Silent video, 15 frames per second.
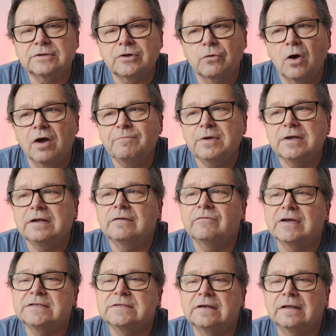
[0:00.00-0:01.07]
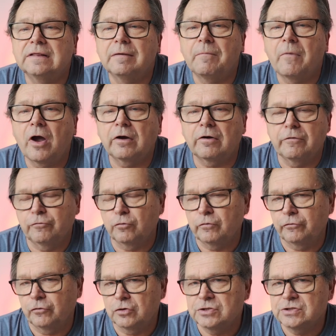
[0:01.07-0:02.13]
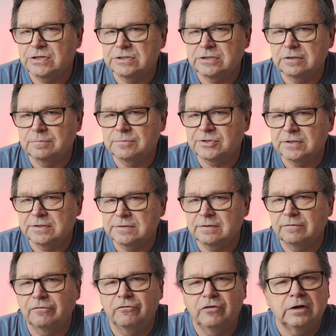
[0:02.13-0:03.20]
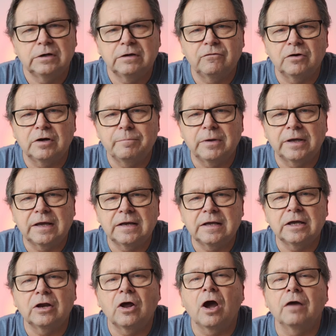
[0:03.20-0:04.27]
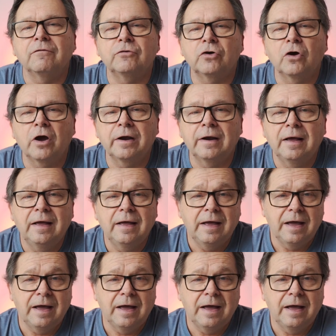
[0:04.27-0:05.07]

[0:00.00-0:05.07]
So I've been invested in the Micro Four Thirds system since the very, very beginning, and I've tried